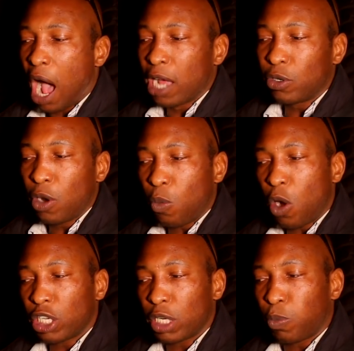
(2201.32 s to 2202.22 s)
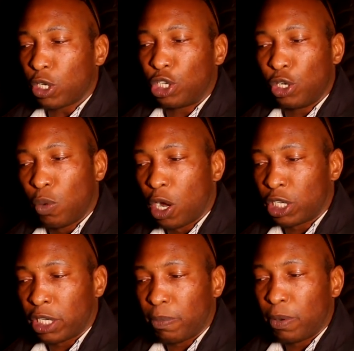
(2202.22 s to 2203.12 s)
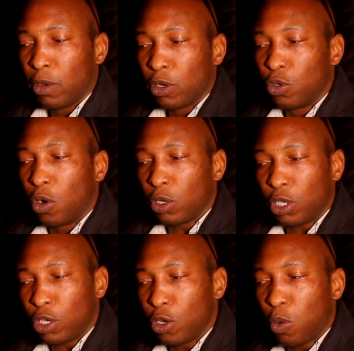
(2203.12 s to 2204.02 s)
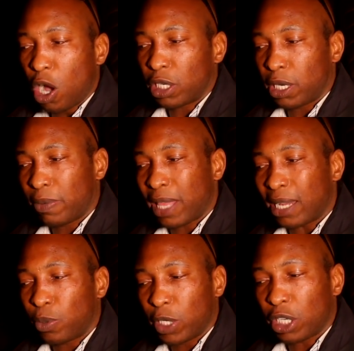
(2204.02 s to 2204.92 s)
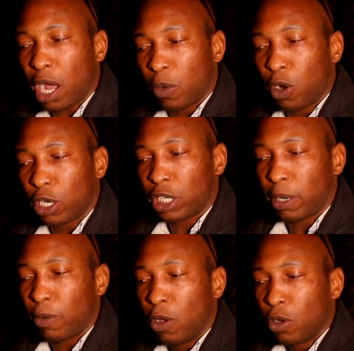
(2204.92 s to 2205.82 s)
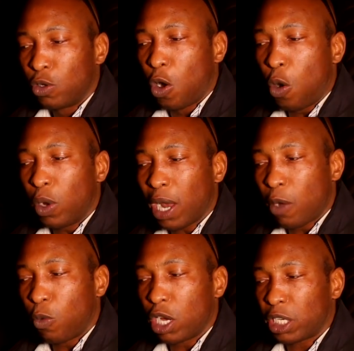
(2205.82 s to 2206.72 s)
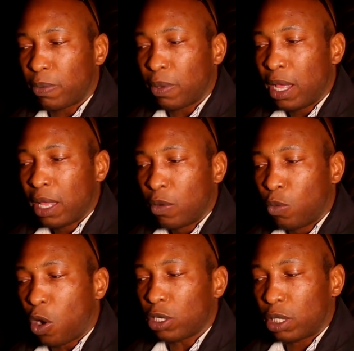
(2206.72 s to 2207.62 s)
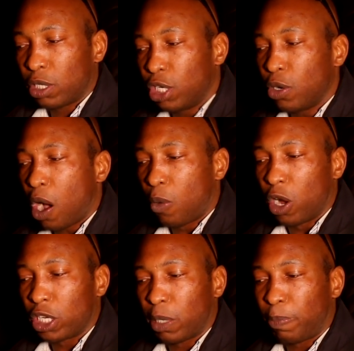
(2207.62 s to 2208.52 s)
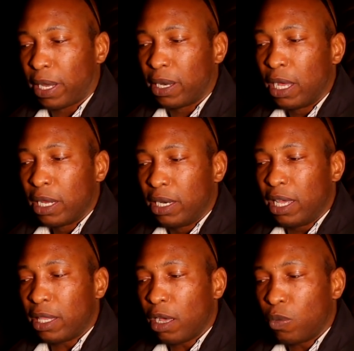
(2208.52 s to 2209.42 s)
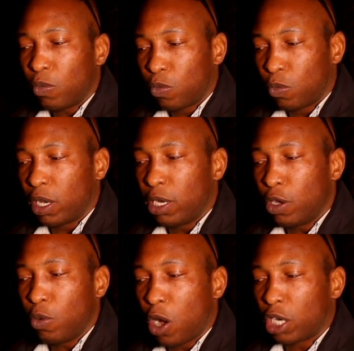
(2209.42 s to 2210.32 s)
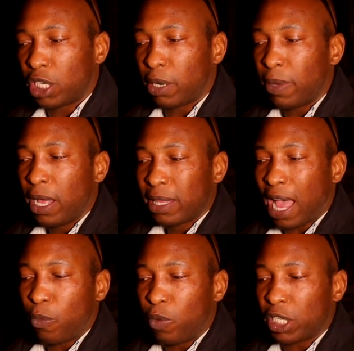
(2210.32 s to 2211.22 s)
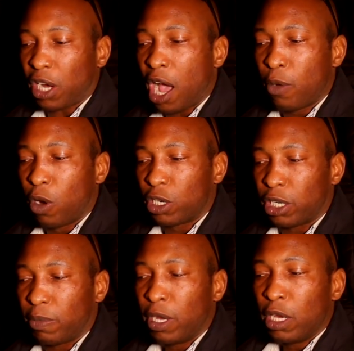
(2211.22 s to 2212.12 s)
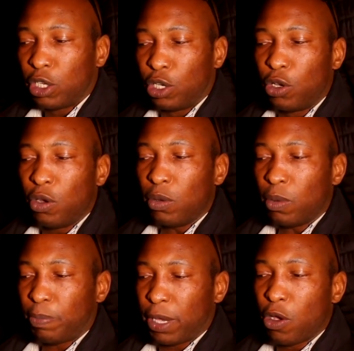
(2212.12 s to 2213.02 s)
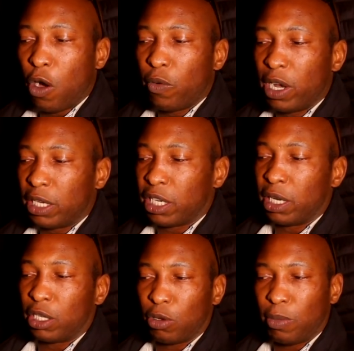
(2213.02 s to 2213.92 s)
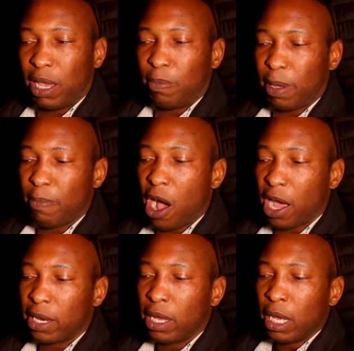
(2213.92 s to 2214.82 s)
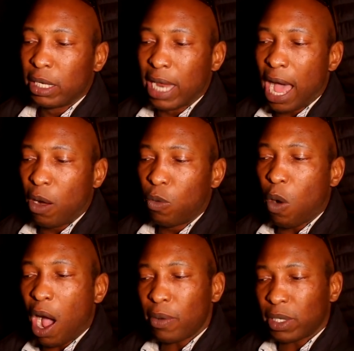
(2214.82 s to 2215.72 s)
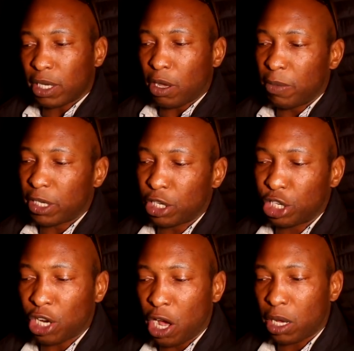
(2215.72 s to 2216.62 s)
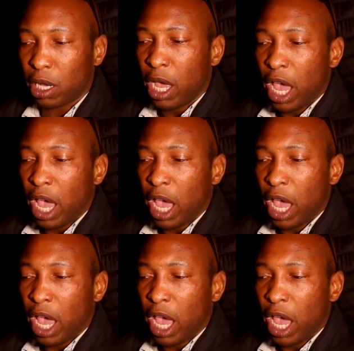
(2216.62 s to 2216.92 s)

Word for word: I do not worship what you worship, nor do you worship that which I worship, nor will I worship what you are worshipping, neither will you worship that which I worship. To you be your religion and to me be mine. Now, why was he committing shirk?